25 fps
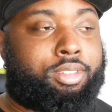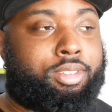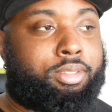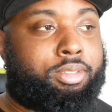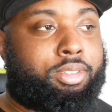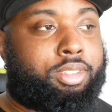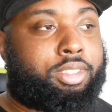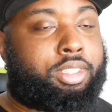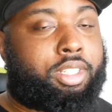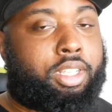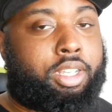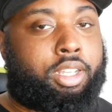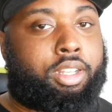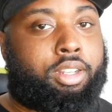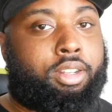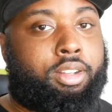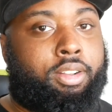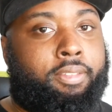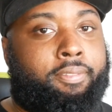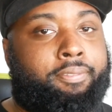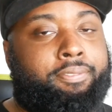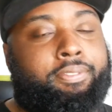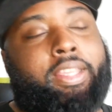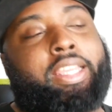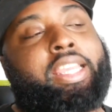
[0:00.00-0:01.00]
Just saying.
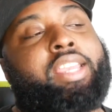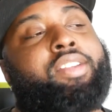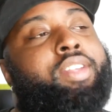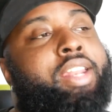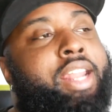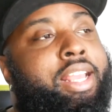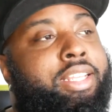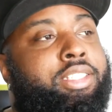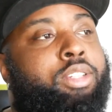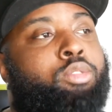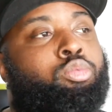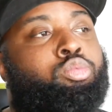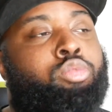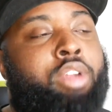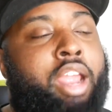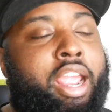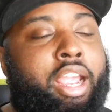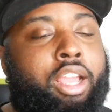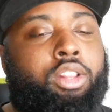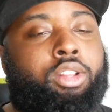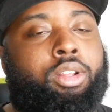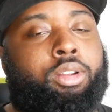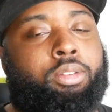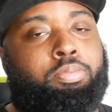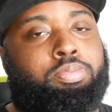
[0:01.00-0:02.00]
Even as a
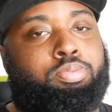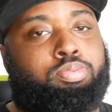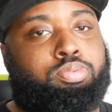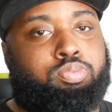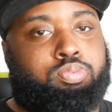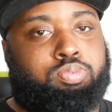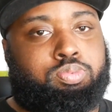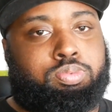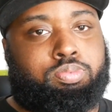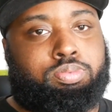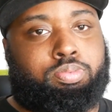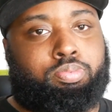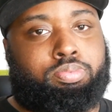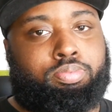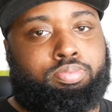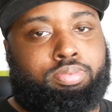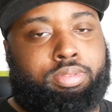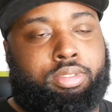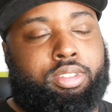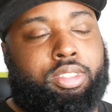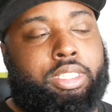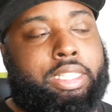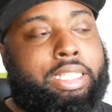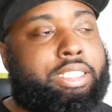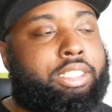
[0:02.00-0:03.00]
regular
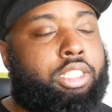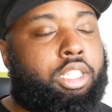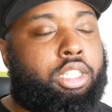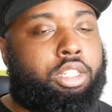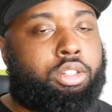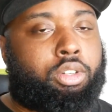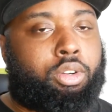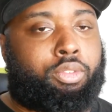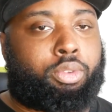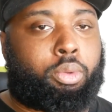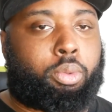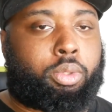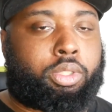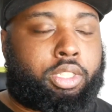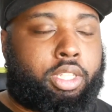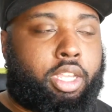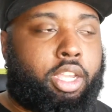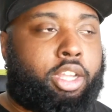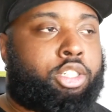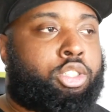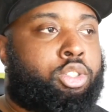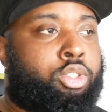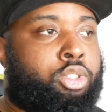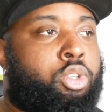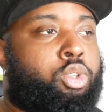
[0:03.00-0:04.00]
16-year-old, if you were
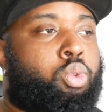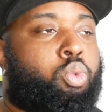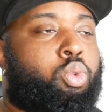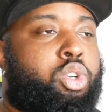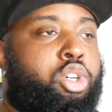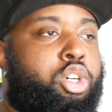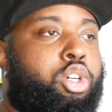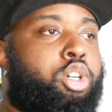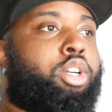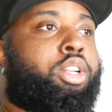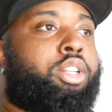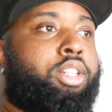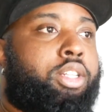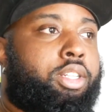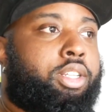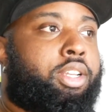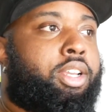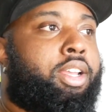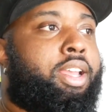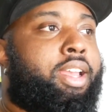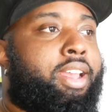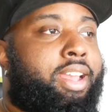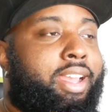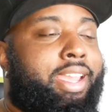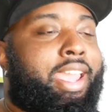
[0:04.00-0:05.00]
scared, you knew you couldn't
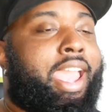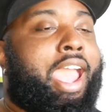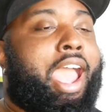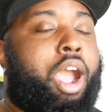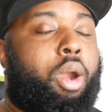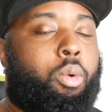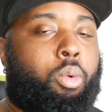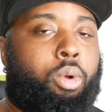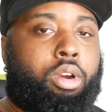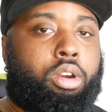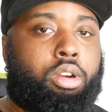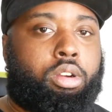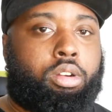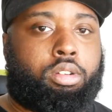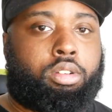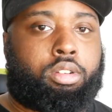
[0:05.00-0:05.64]
cower.